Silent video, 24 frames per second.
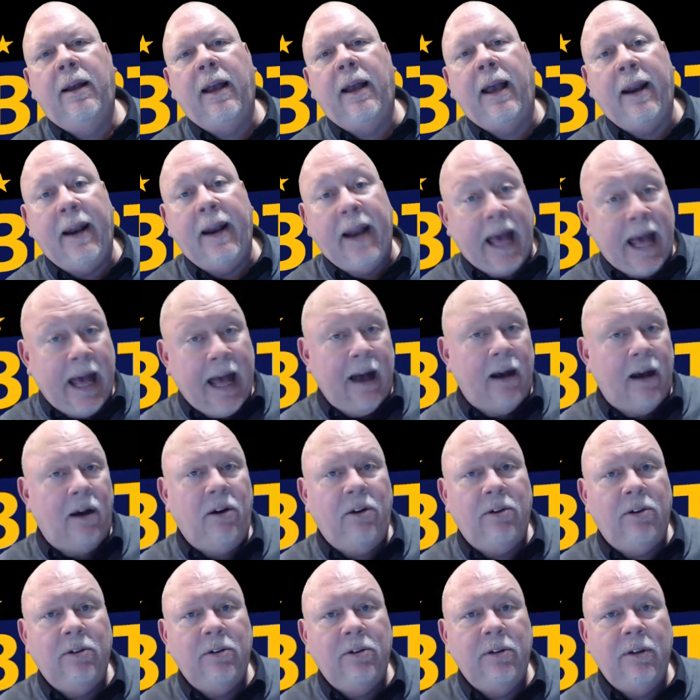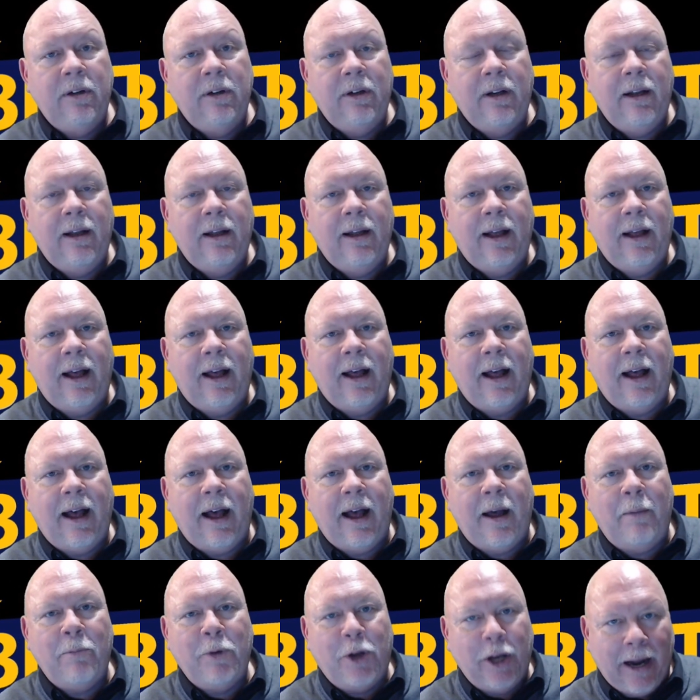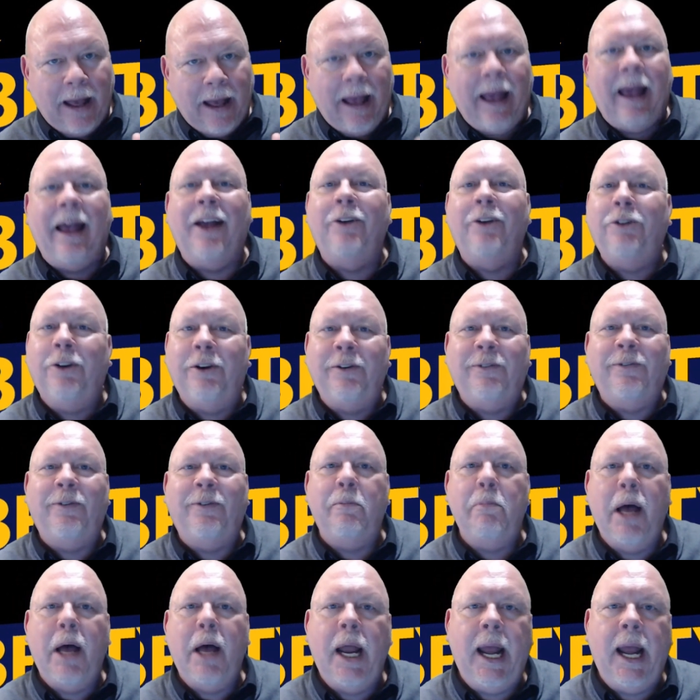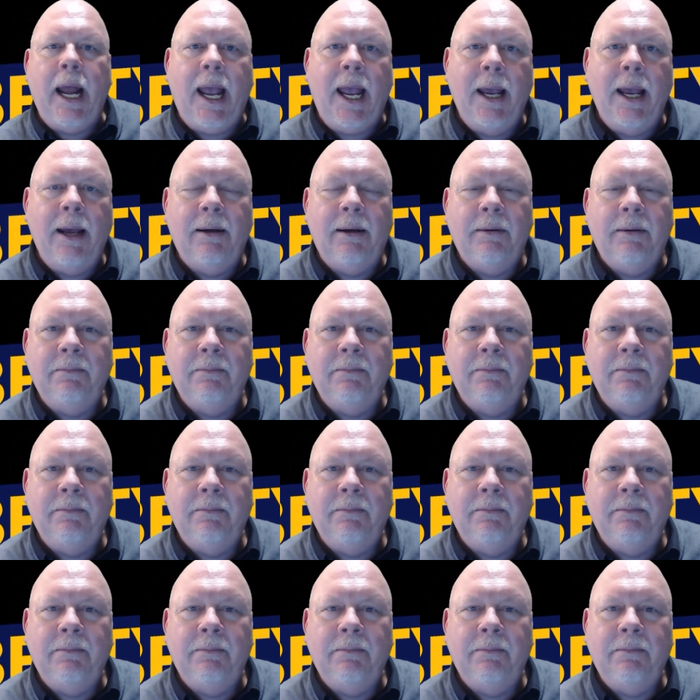And now I'm going to ask you for money